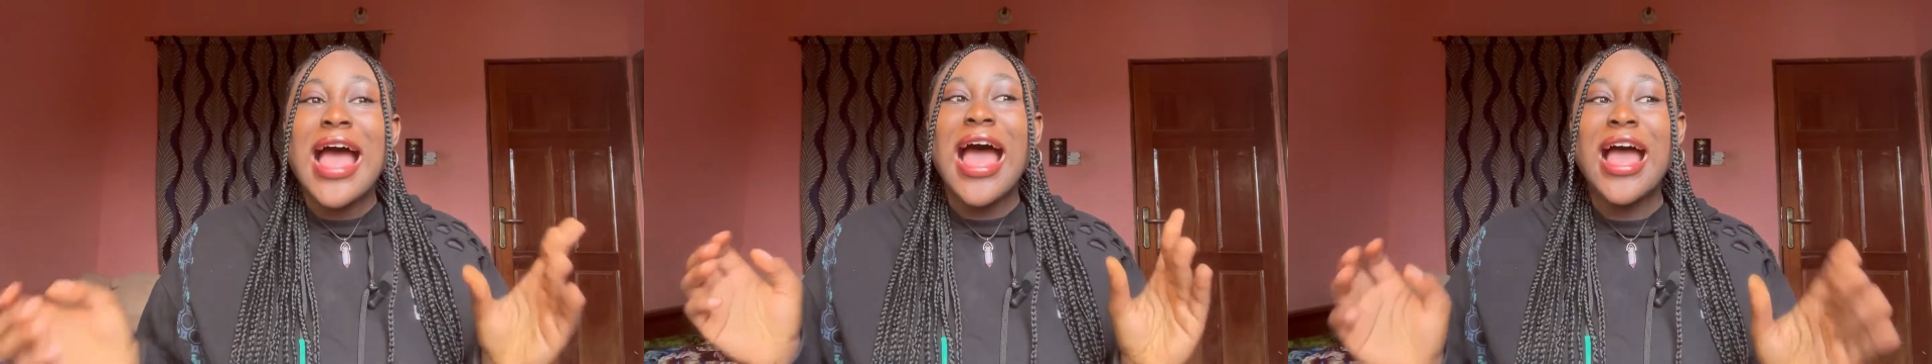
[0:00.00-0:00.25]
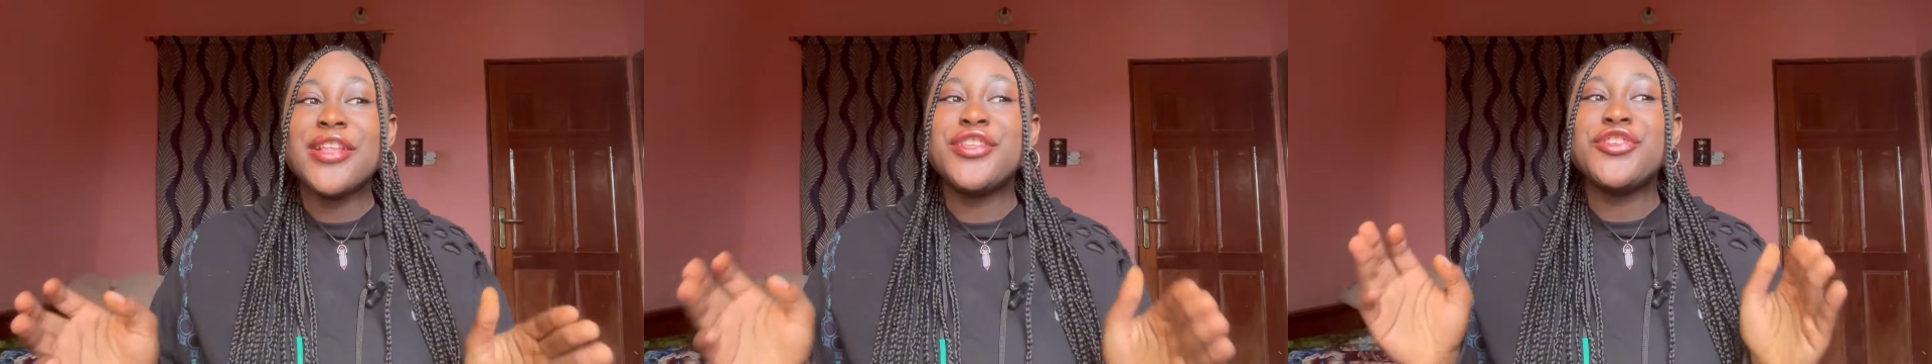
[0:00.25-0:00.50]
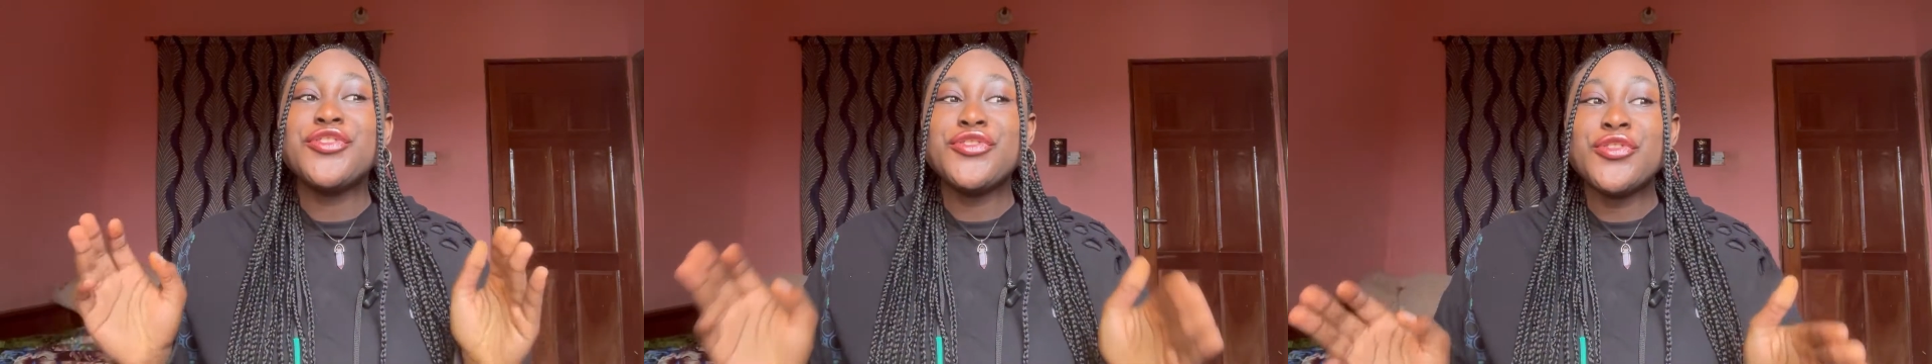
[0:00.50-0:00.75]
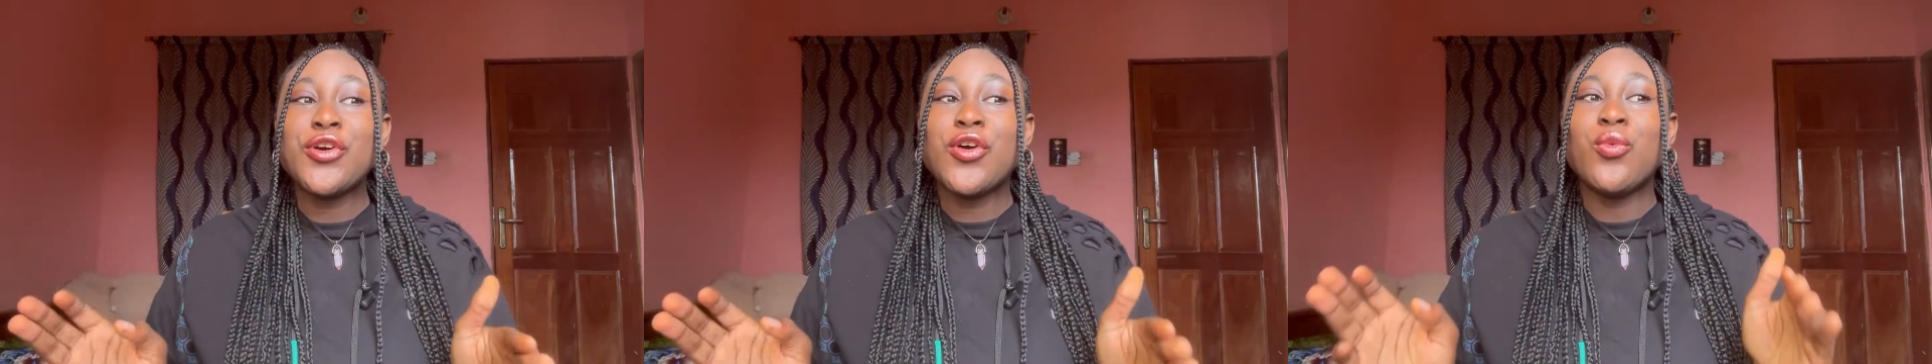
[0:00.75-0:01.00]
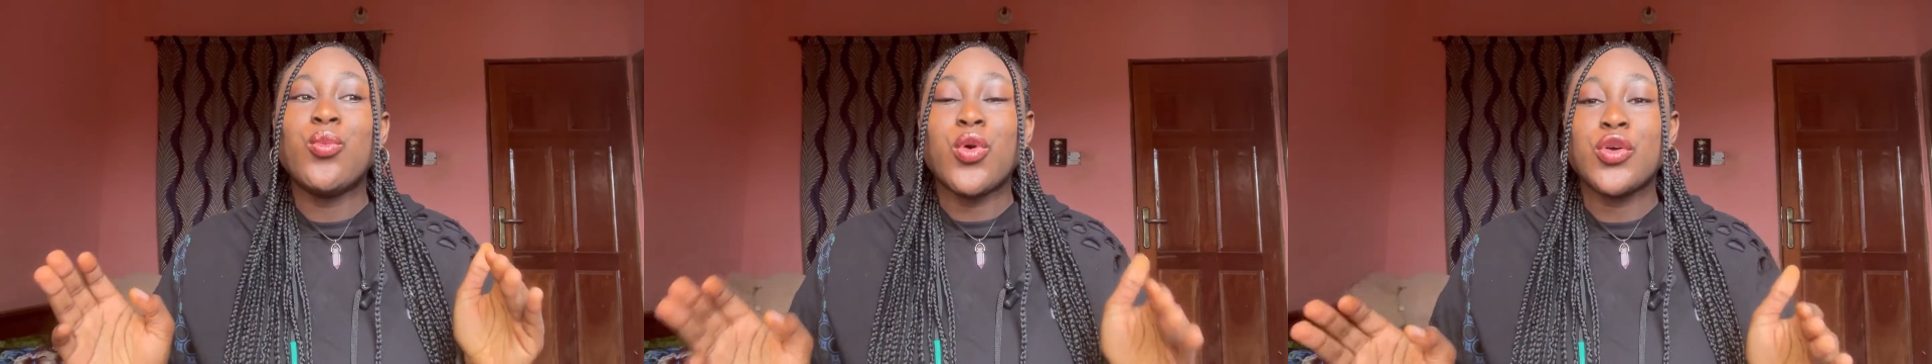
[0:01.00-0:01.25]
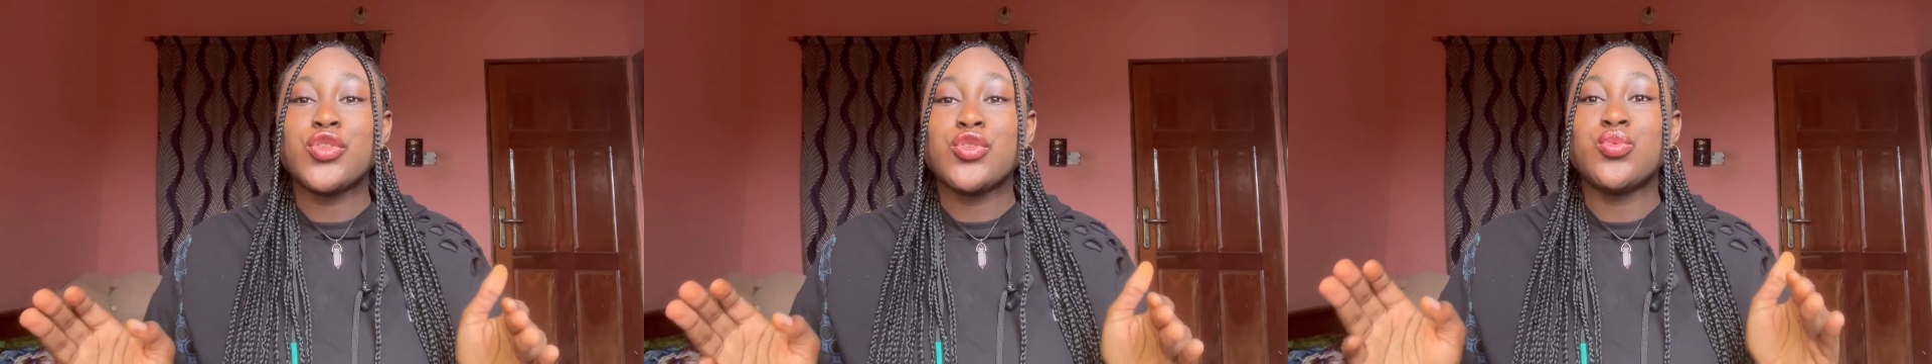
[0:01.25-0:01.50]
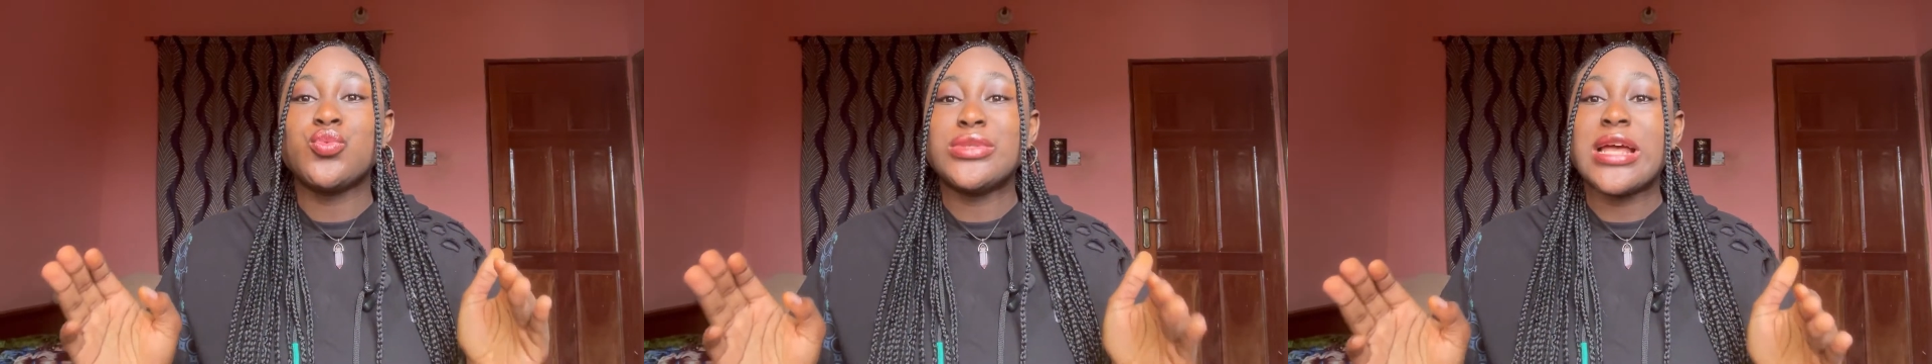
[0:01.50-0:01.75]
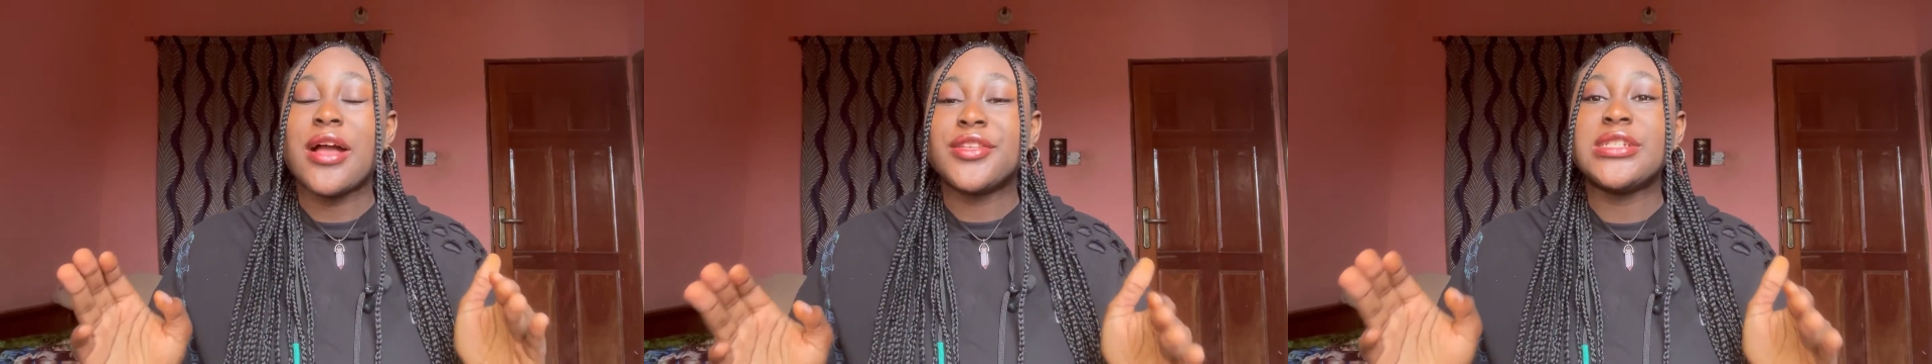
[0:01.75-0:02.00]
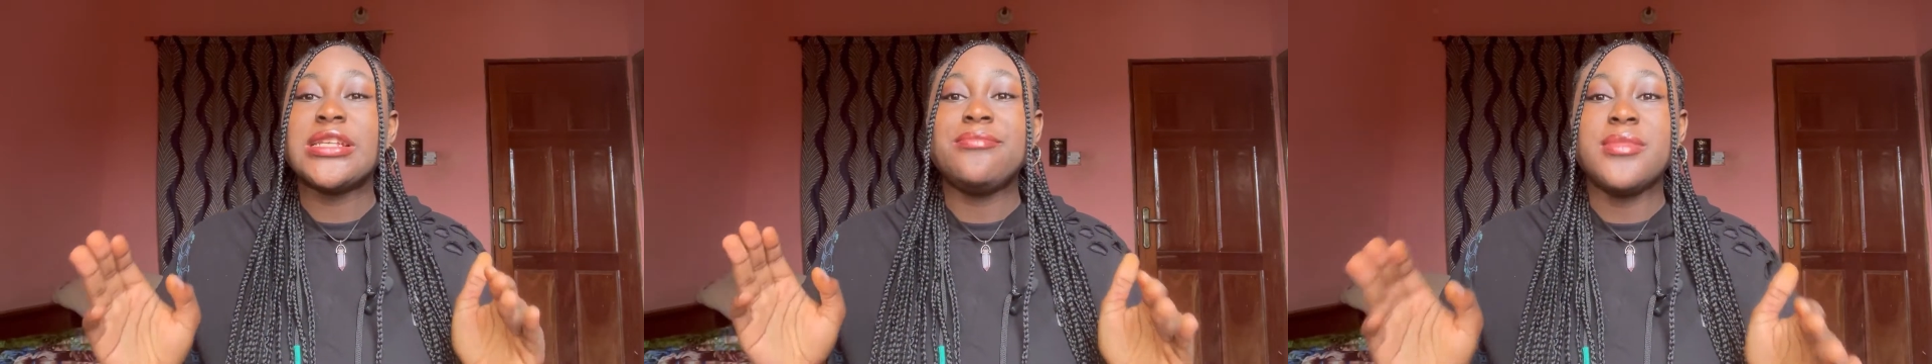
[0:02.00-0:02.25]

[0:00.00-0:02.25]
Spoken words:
And do you know what would actually